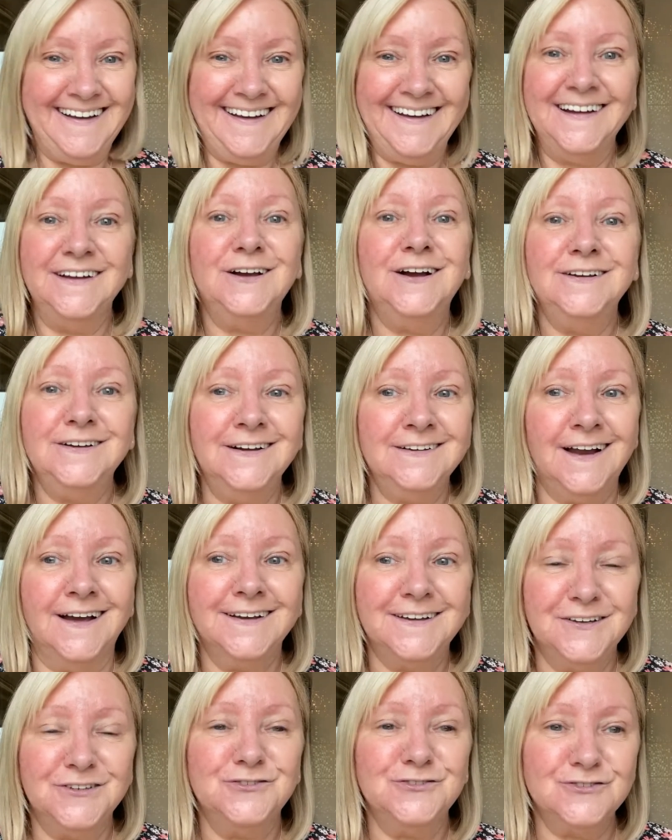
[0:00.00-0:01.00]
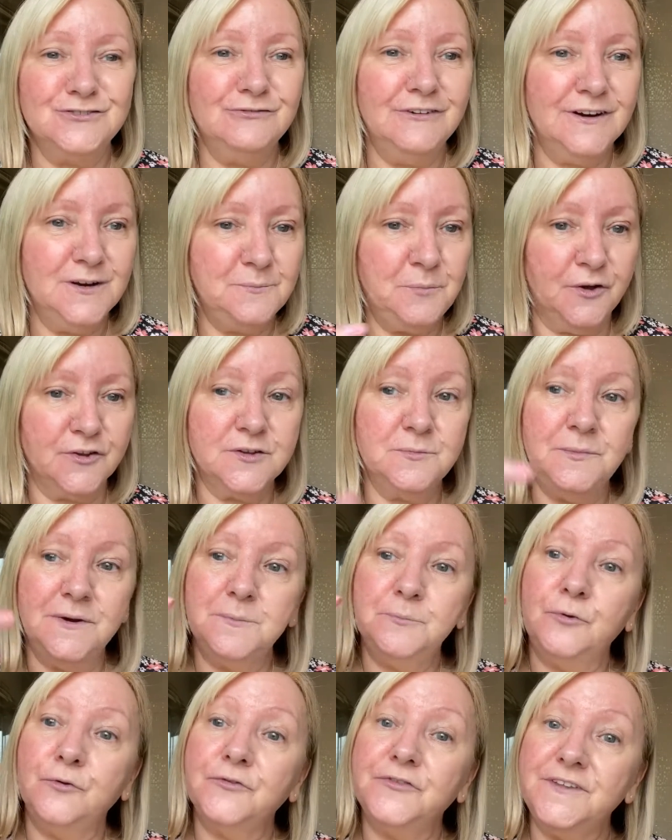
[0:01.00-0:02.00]
it doesn't really bother me,
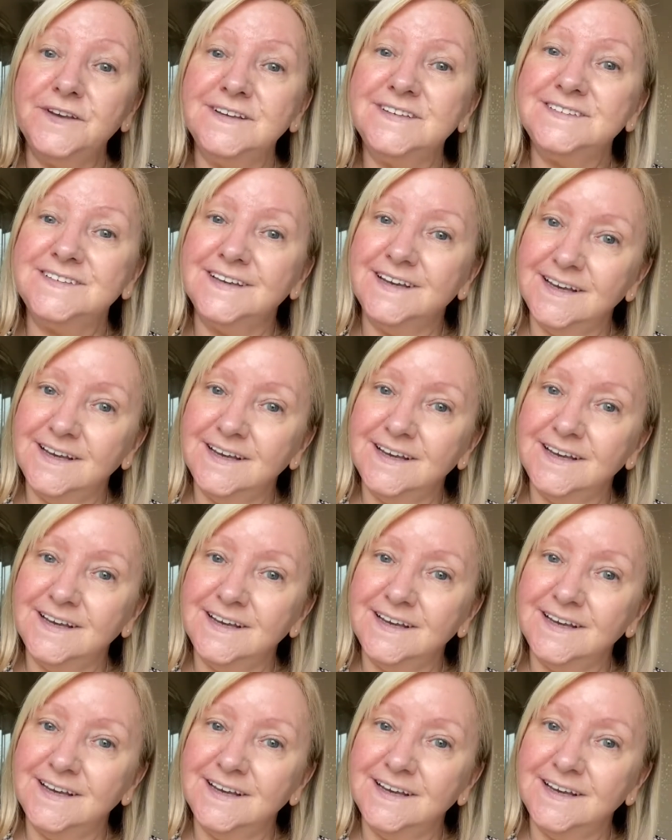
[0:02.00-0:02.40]
but this